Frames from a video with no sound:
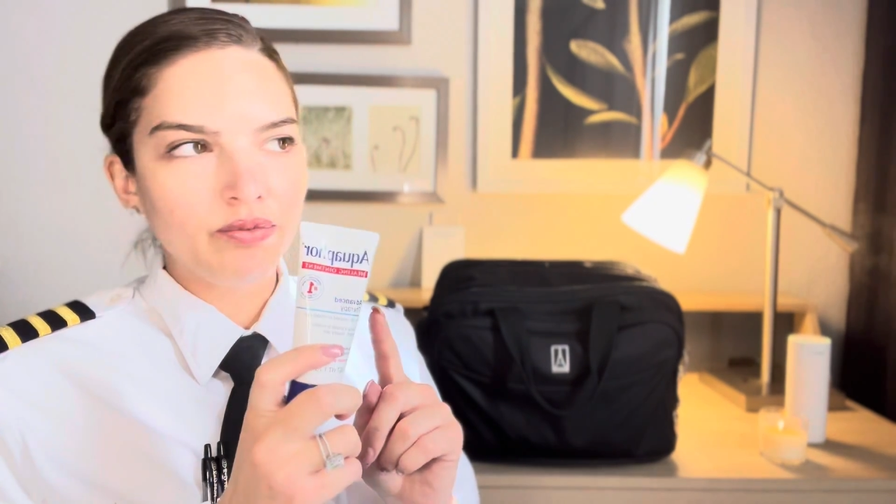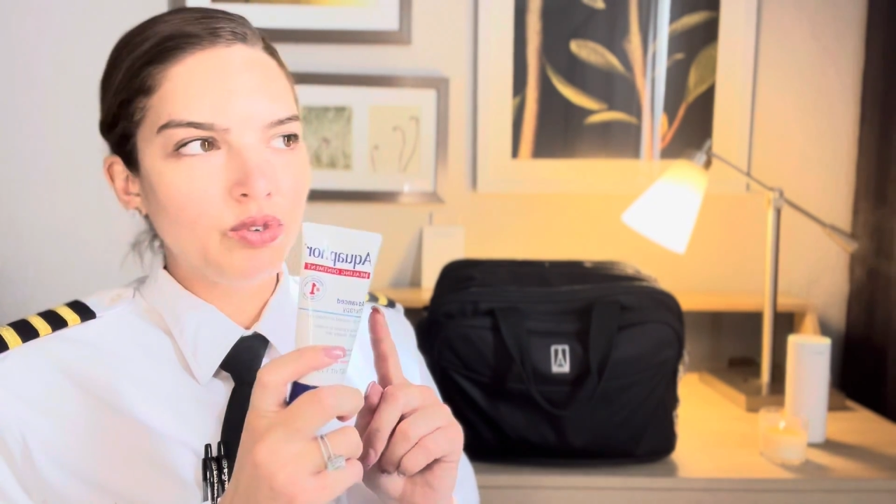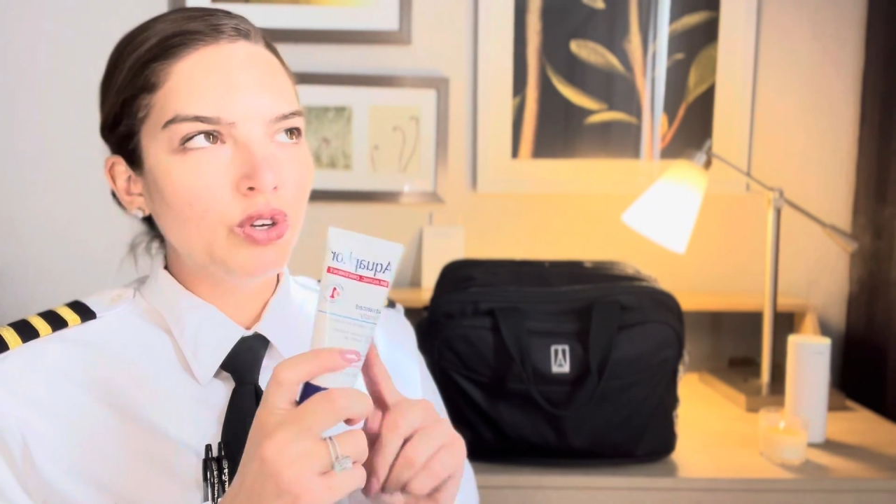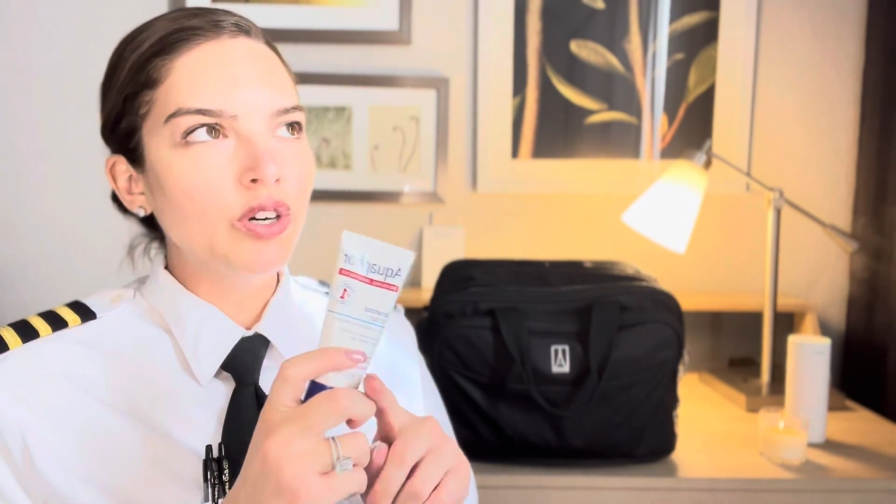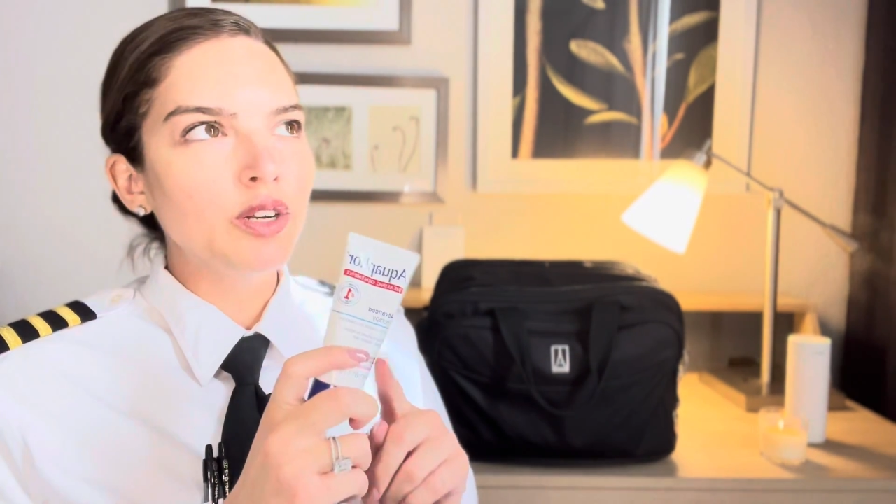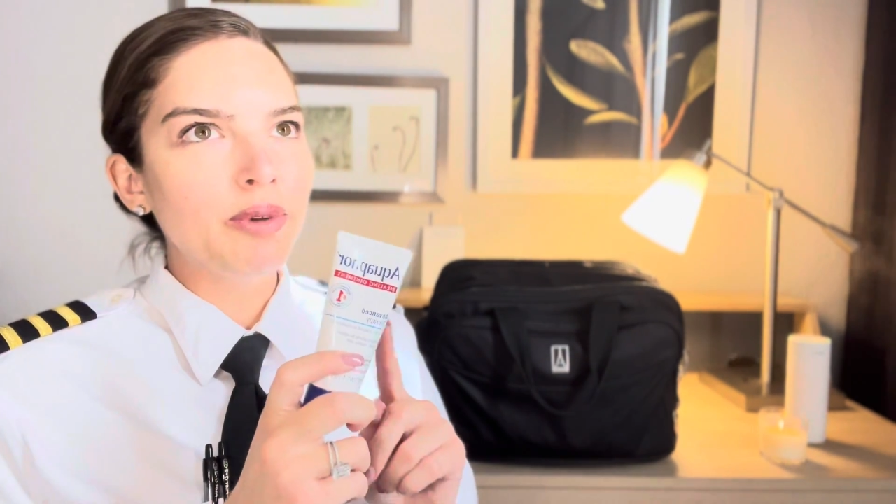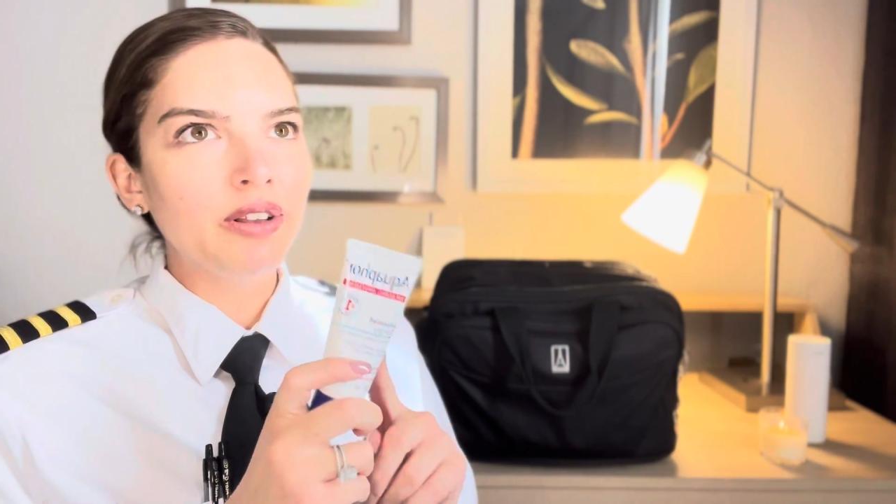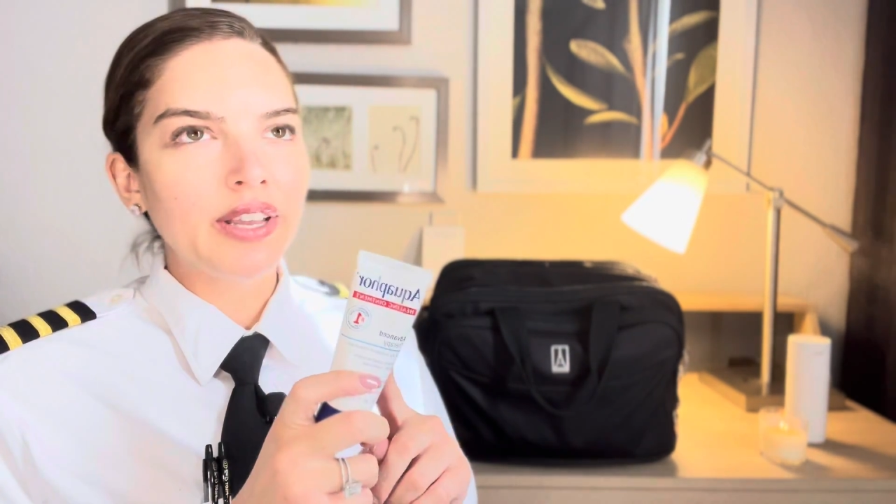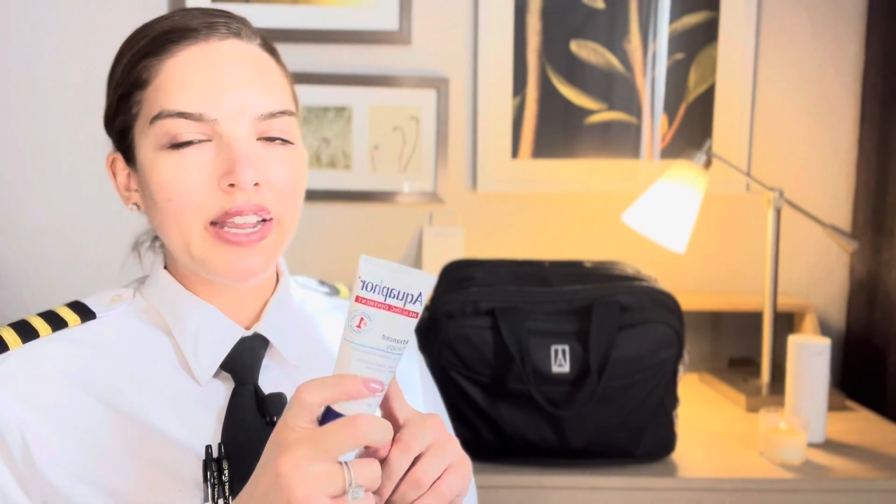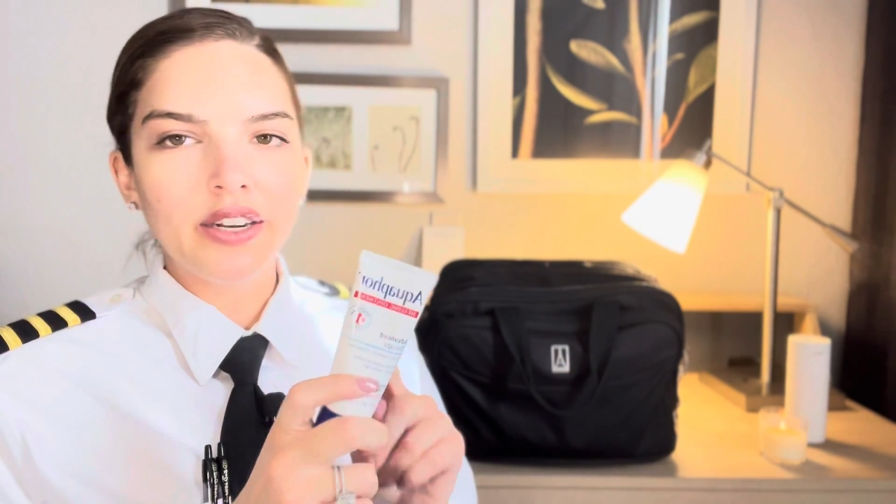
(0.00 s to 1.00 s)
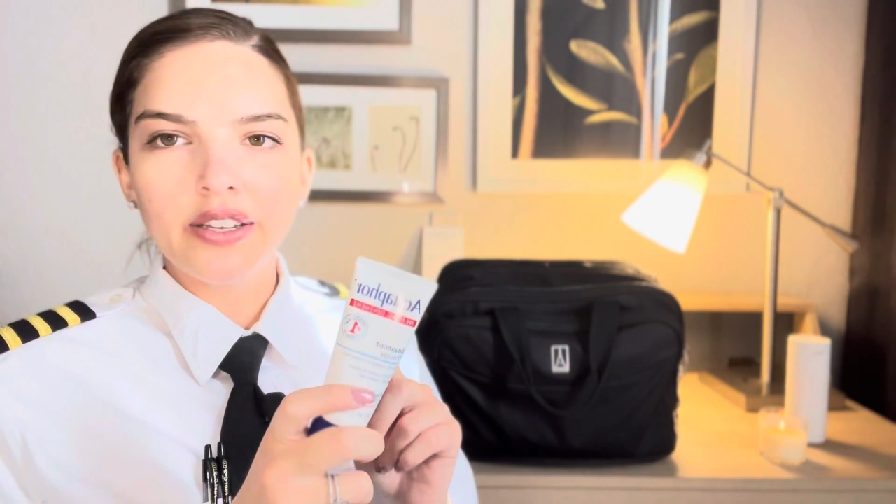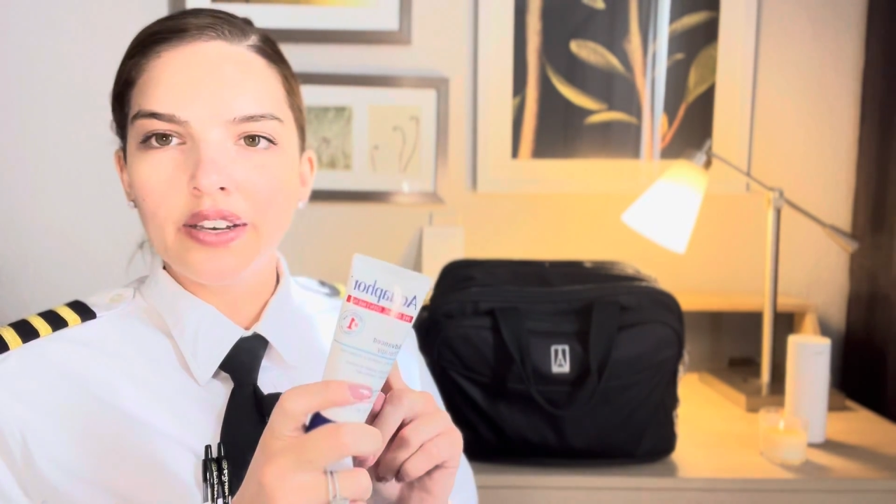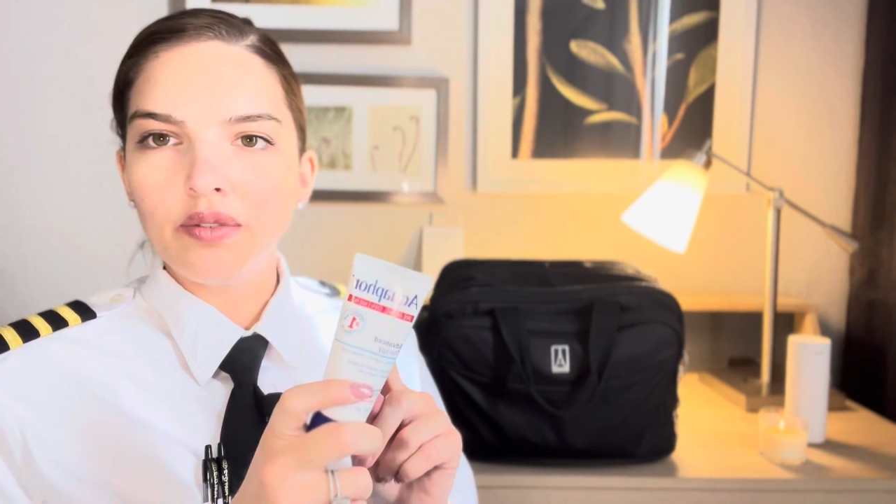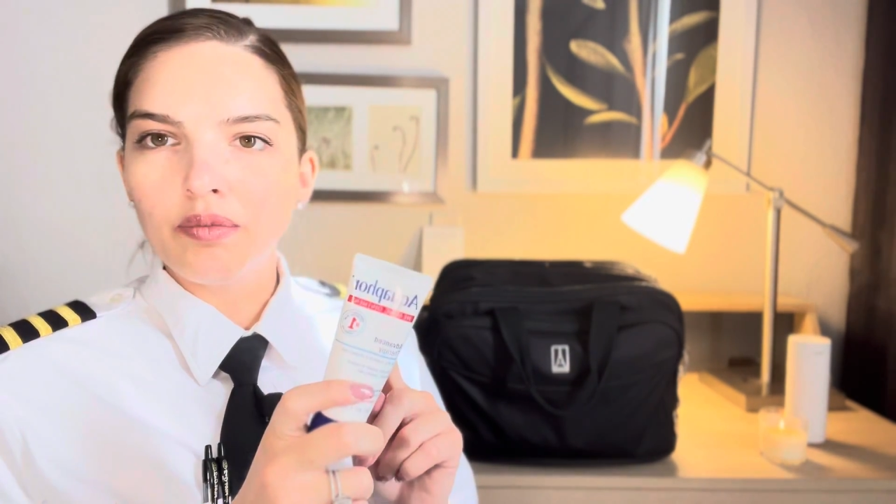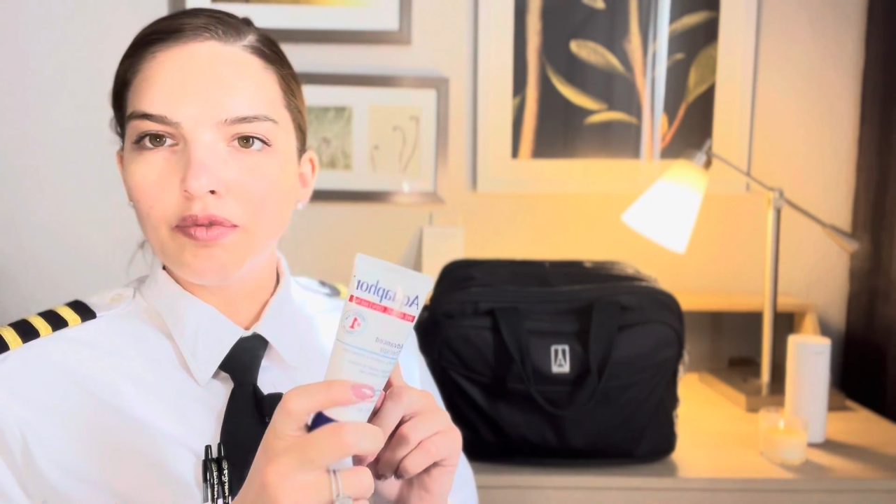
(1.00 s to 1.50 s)
learned about
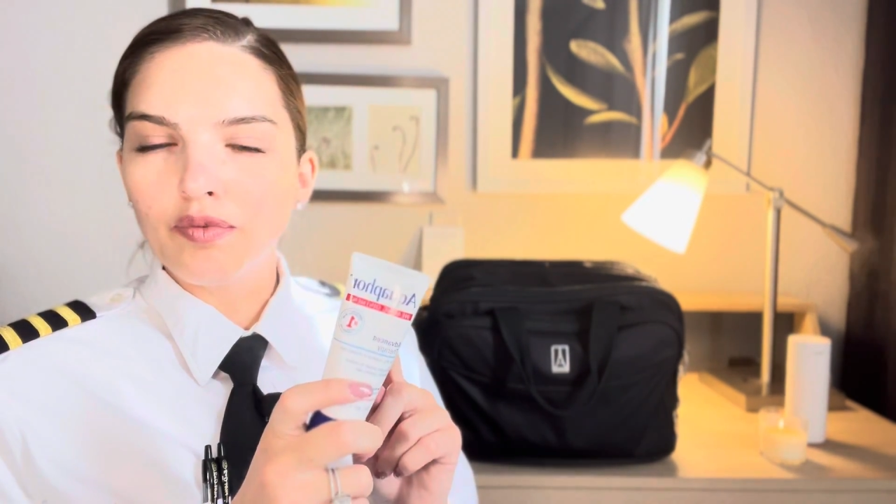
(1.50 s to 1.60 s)
lanolin